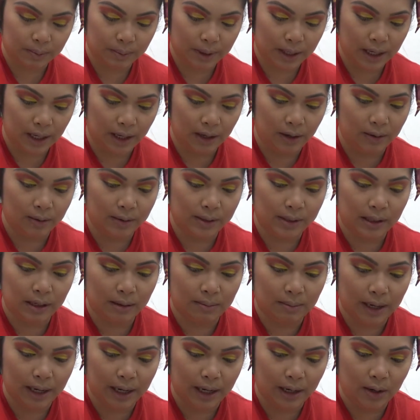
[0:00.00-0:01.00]
by using
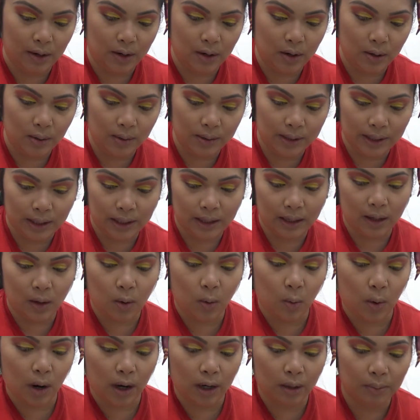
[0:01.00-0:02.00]
my No Tug
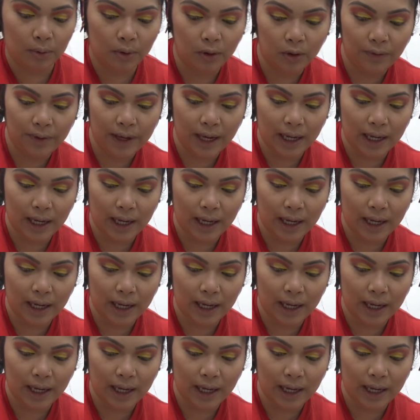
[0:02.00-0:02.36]
Waterproof